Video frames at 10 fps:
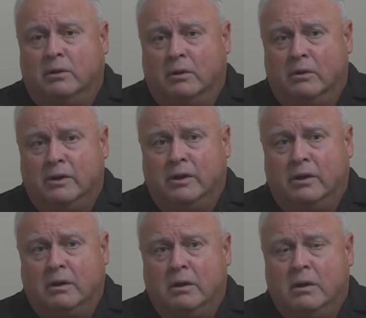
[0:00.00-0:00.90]
looking
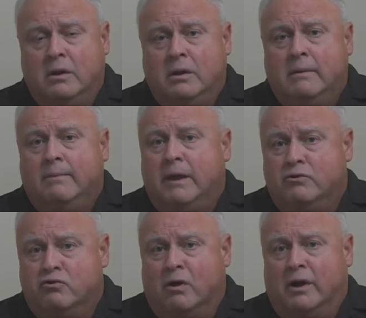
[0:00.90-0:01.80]
and
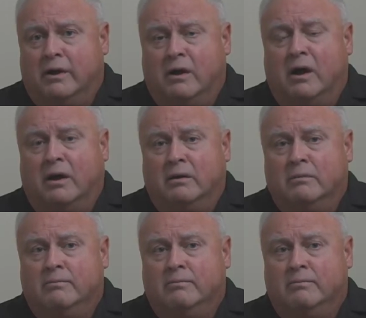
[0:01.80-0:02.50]
trying God.